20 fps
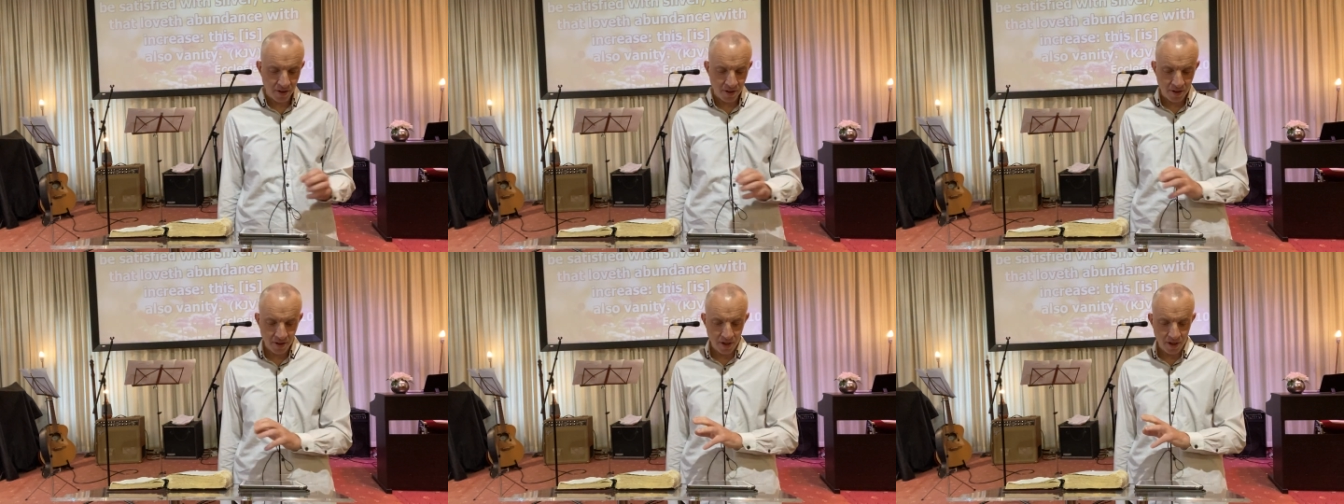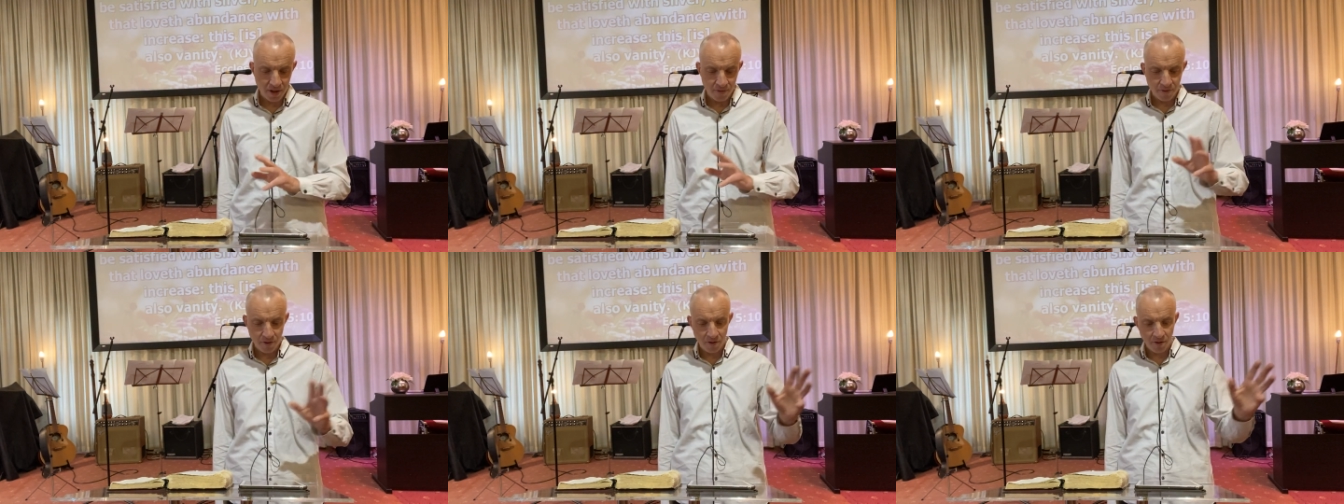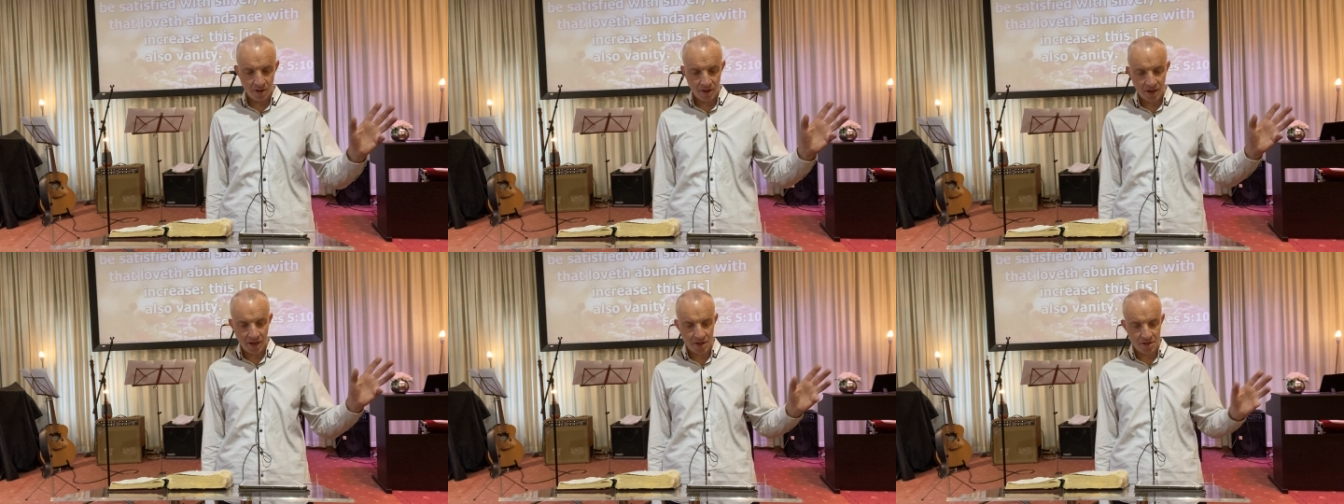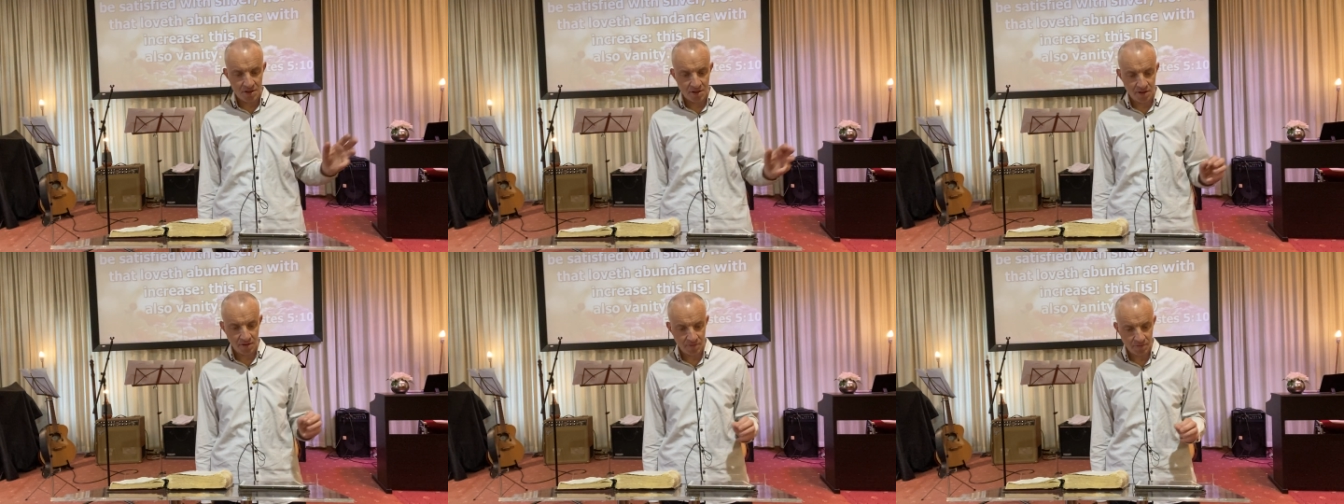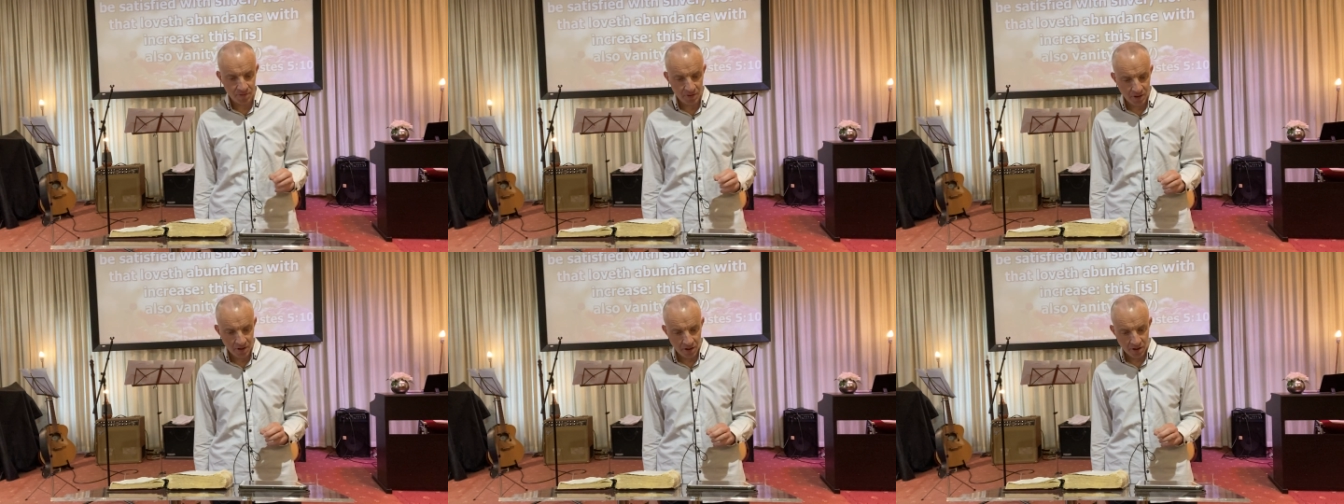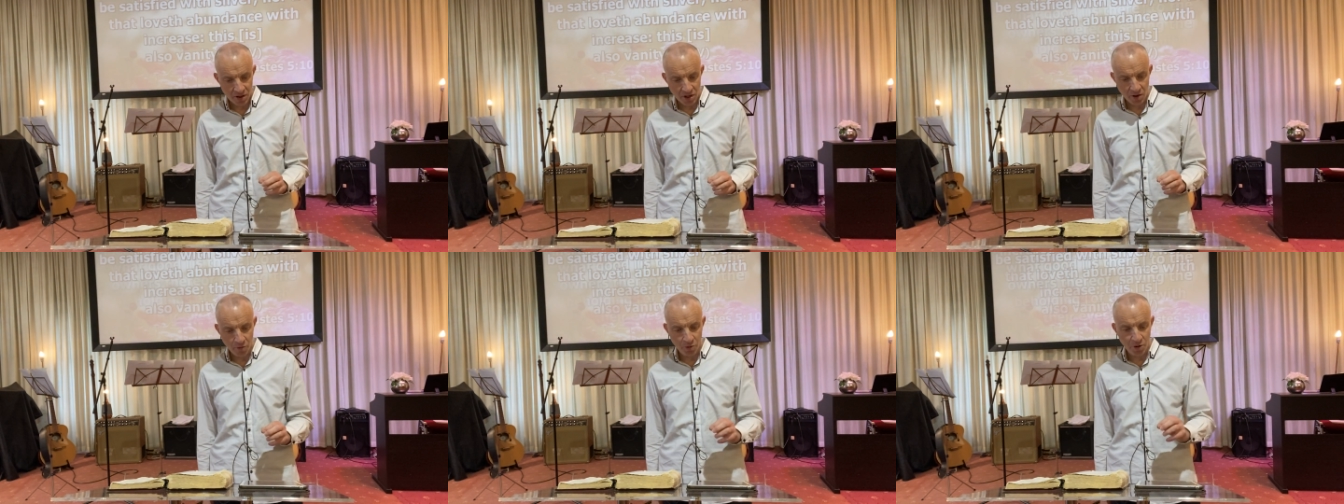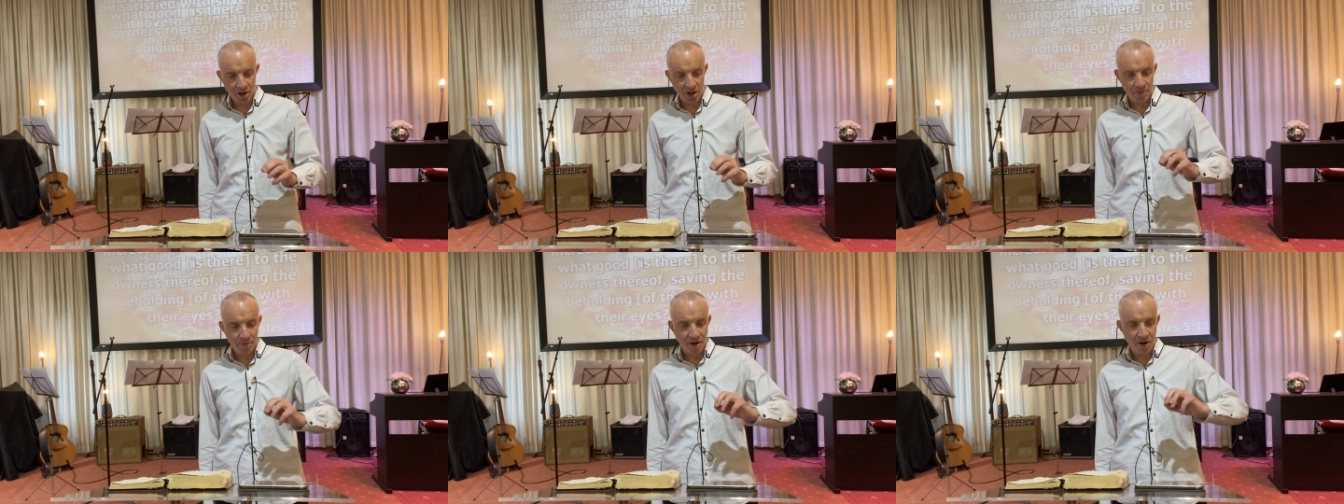You'll have all kinds of you're
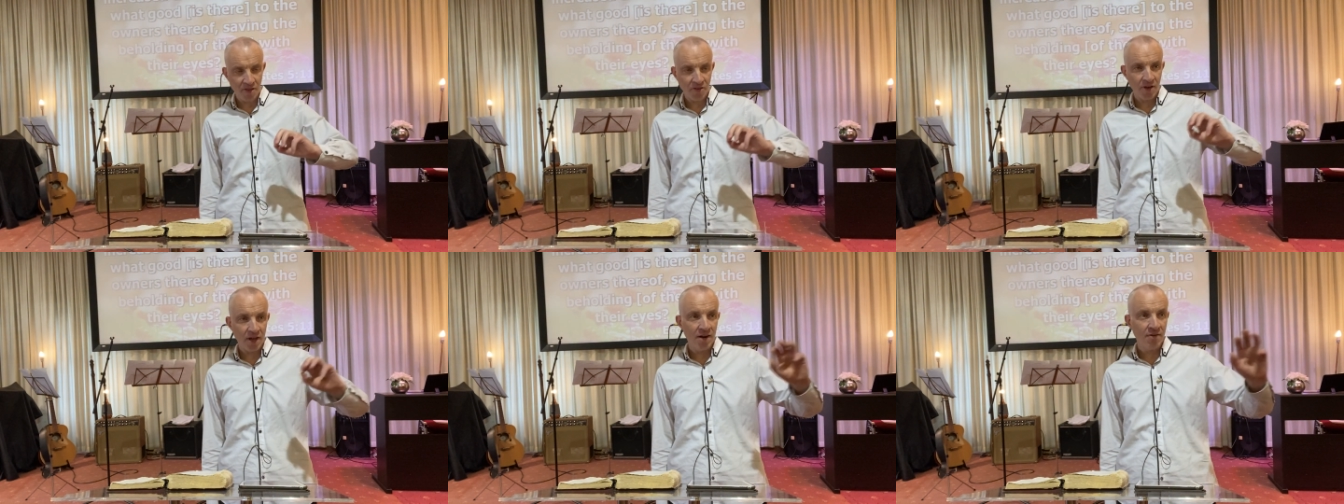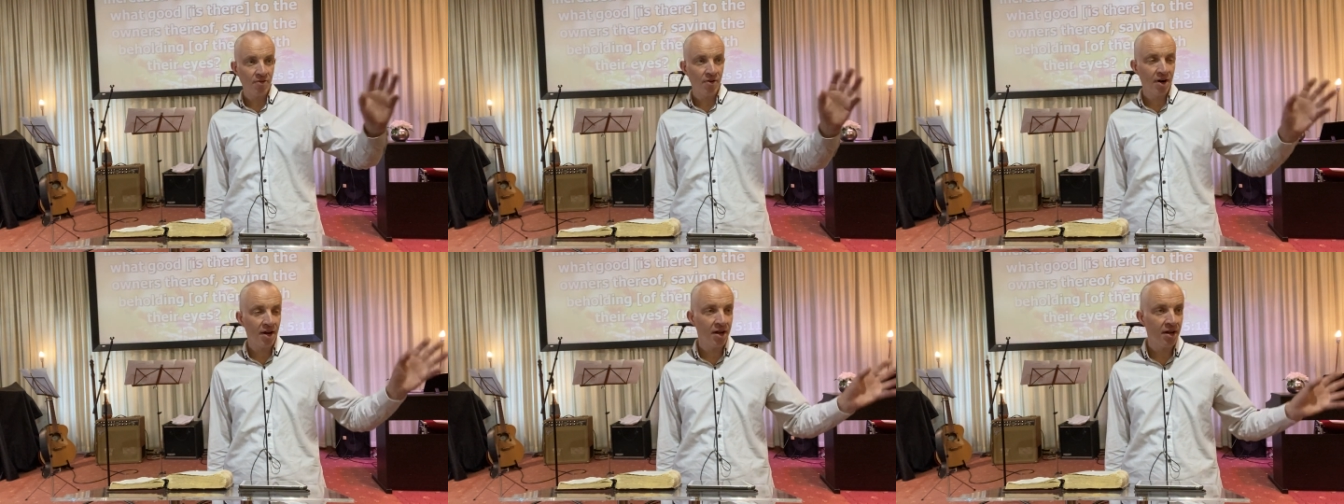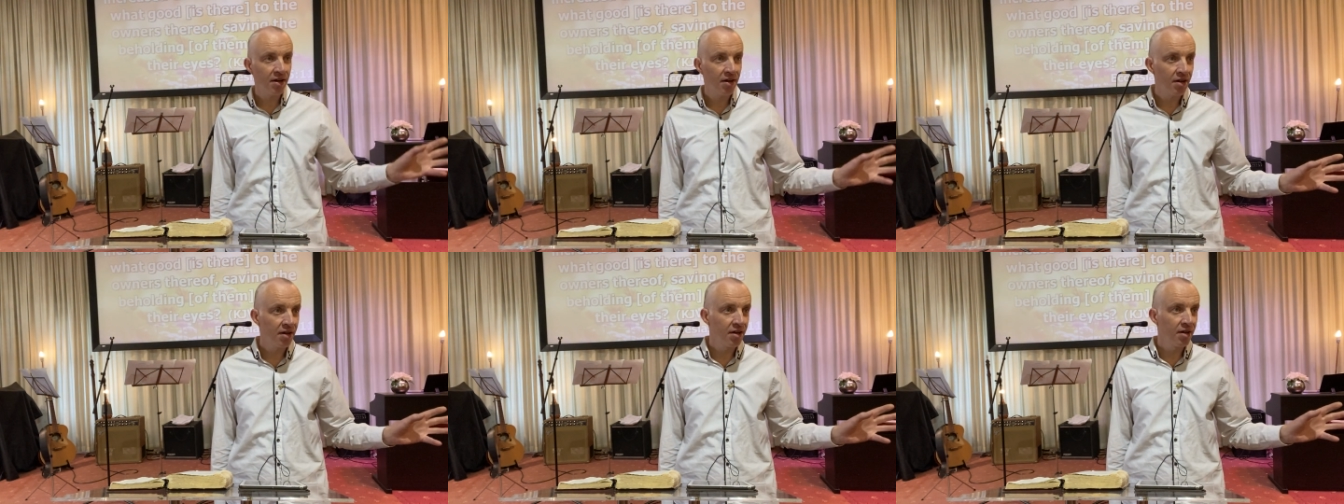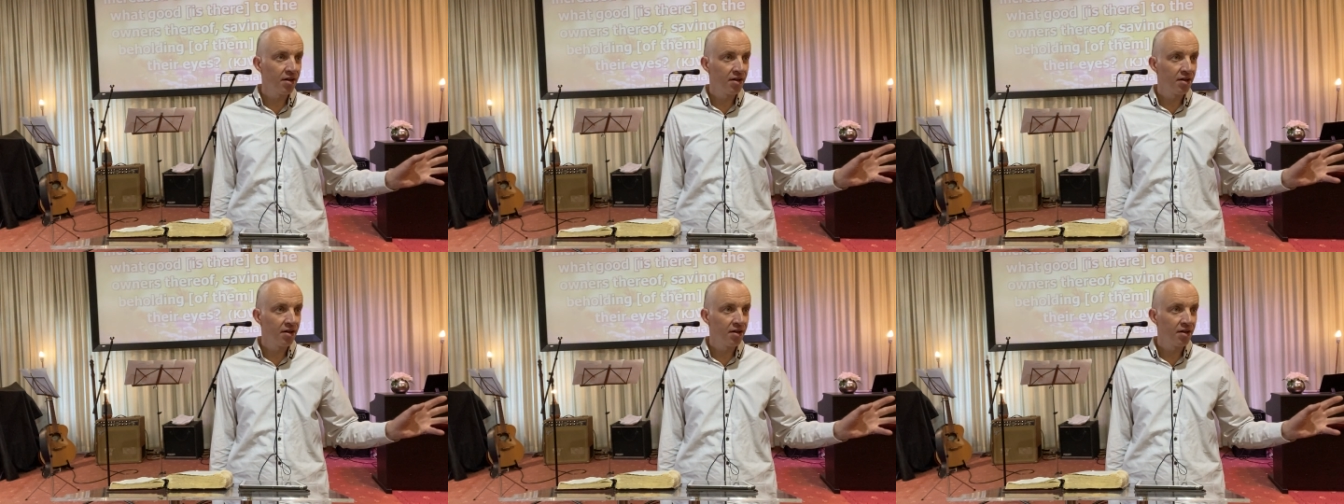worrying about thievery.